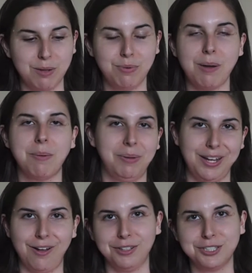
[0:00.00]
I'll
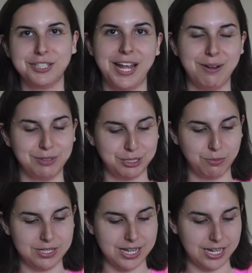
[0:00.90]
probably alternate which
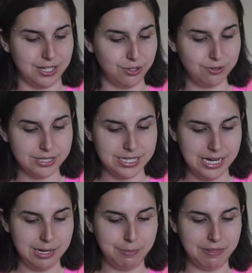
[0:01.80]
ones I use,
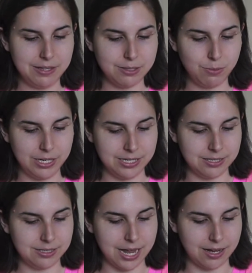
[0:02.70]
but this one is
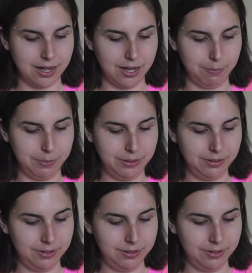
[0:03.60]
set up